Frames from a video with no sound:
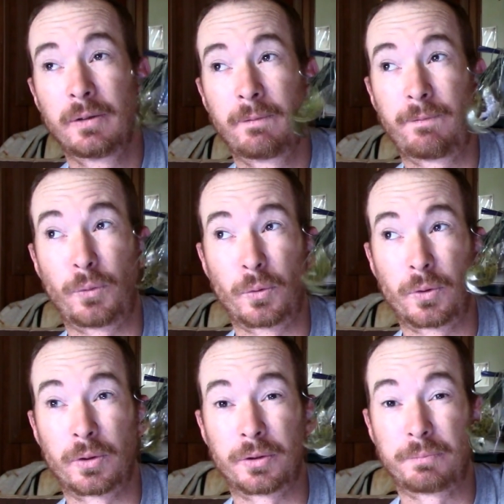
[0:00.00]

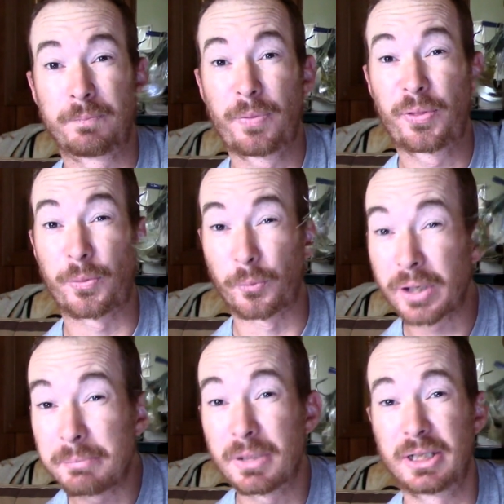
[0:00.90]
for
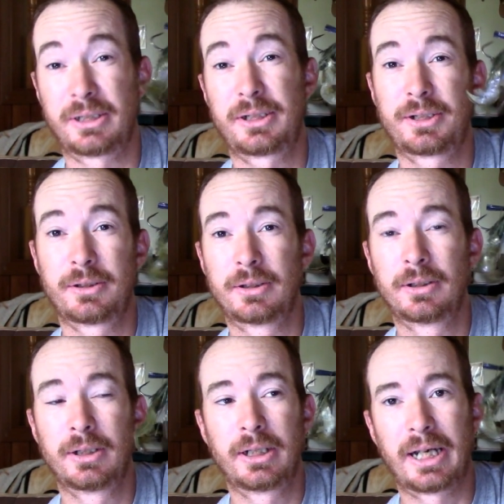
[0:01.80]
3 months
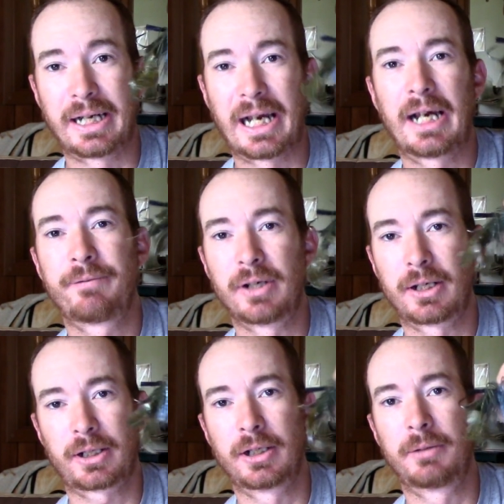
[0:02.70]
and have not come